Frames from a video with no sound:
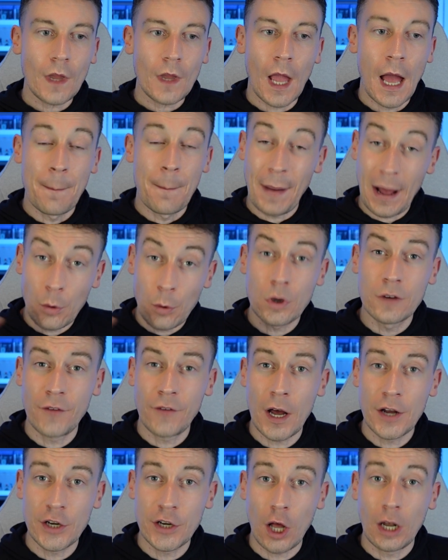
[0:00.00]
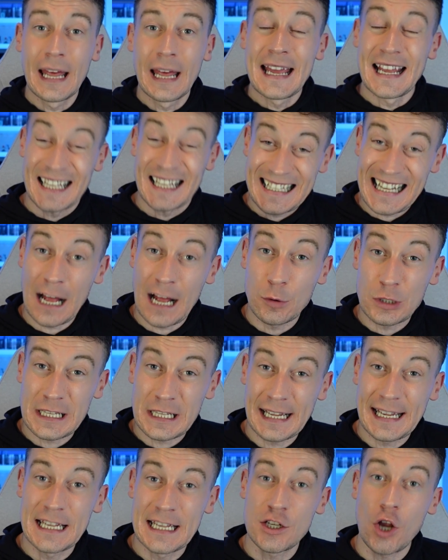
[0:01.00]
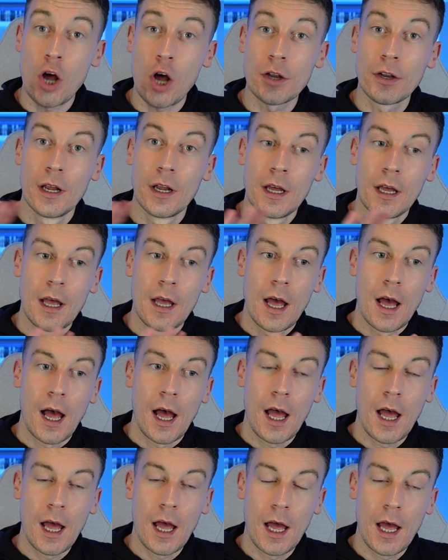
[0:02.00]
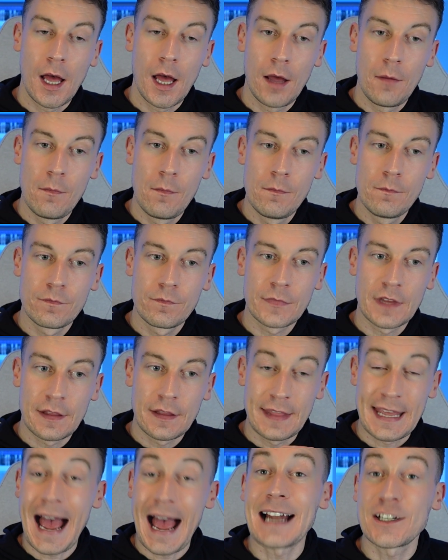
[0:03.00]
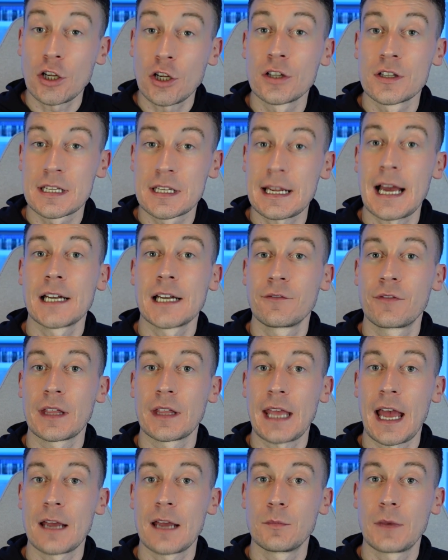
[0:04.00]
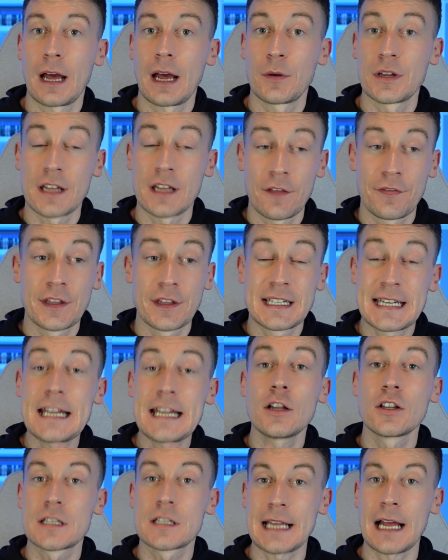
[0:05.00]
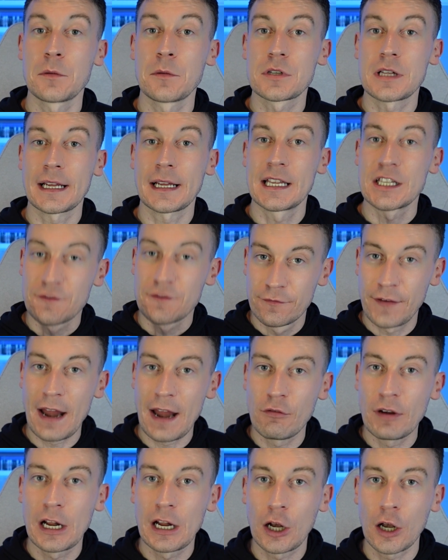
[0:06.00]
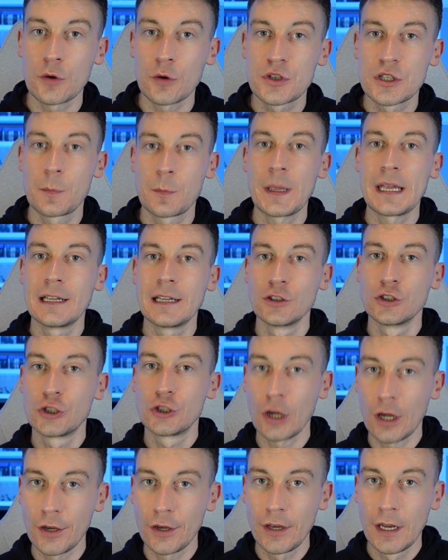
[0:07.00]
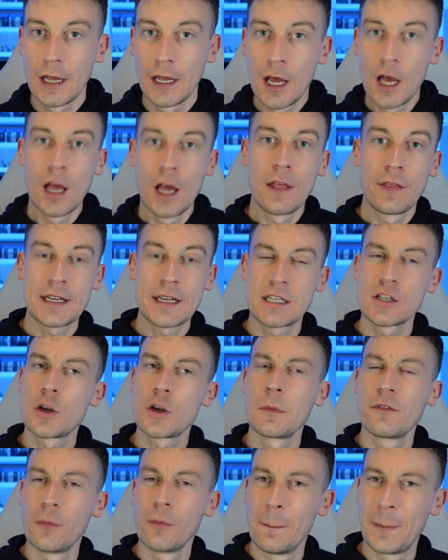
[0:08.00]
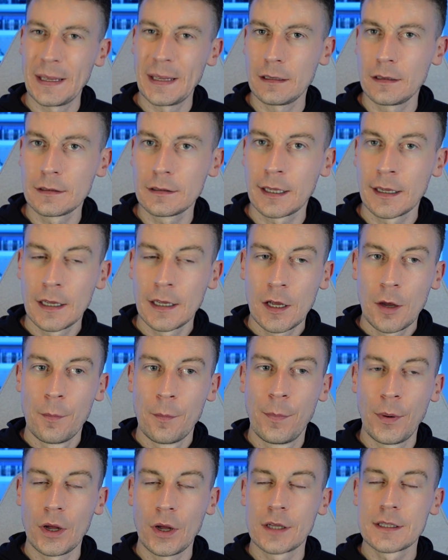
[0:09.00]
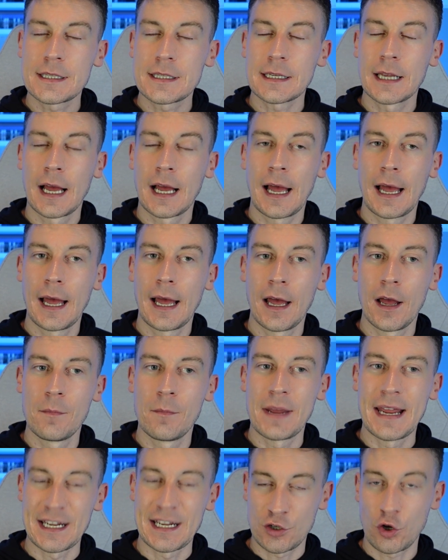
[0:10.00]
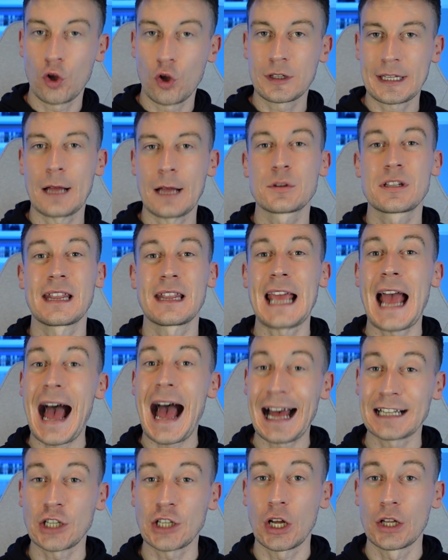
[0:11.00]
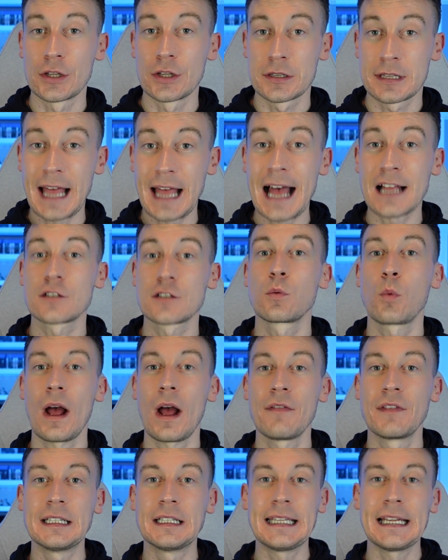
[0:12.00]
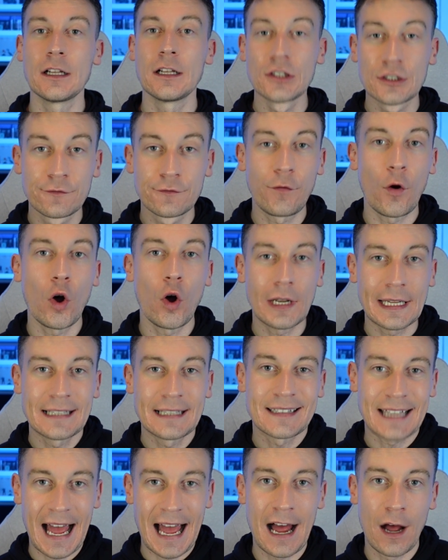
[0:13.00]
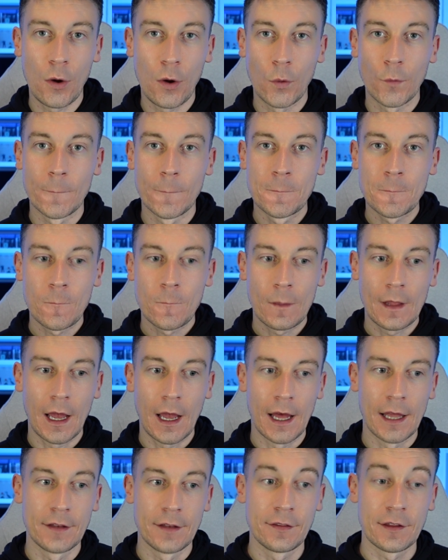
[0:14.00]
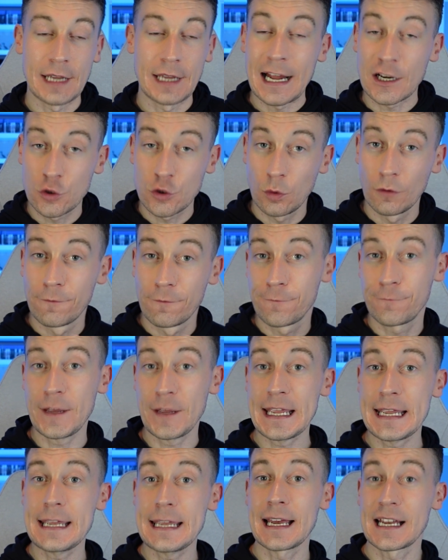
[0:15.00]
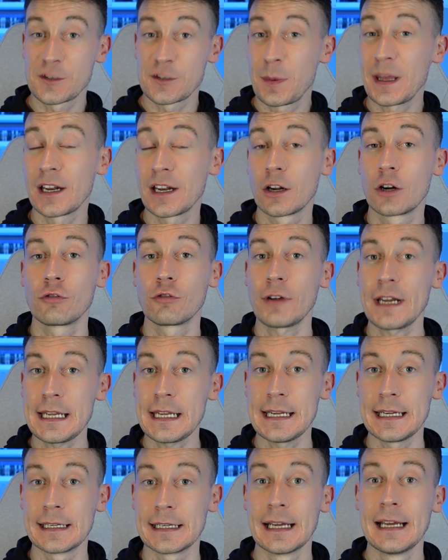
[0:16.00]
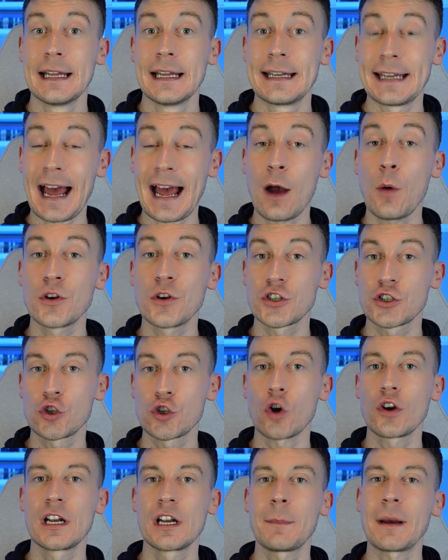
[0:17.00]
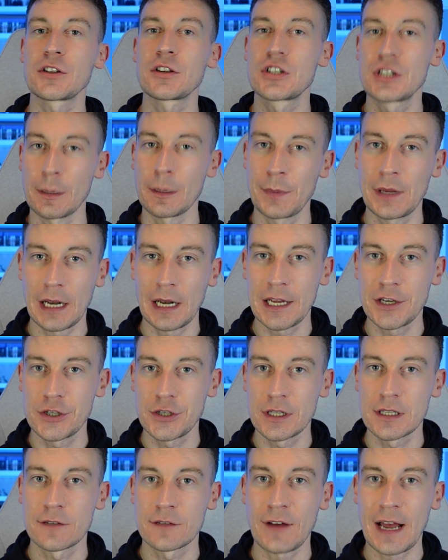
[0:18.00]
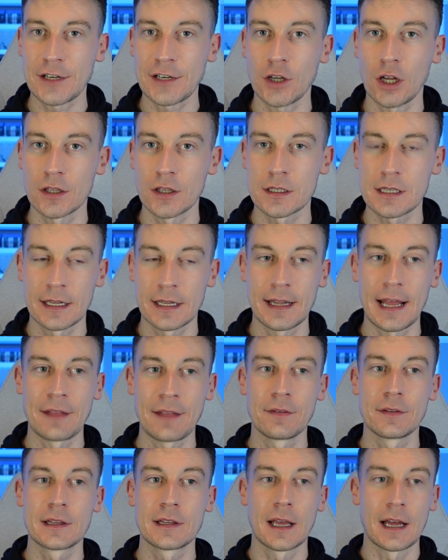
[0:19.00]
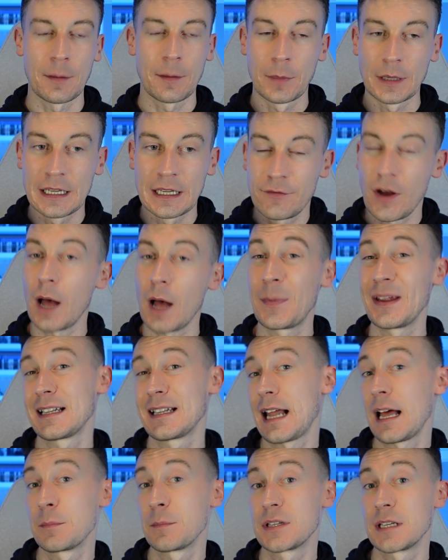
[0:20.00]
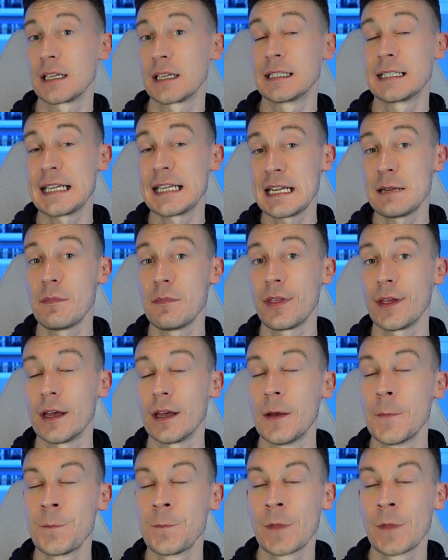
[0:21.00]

about Gvardiol. It sounds like it's on the add-on side of the game now. The deal sounds like it's very close to being done. This is coming from Build, but it's all down to the add-ons. That's where the deal's falling down. And the actual fee has been agreed. Now we're just talking about stipulations of add-ons. And I believe RB Leipzig deemed that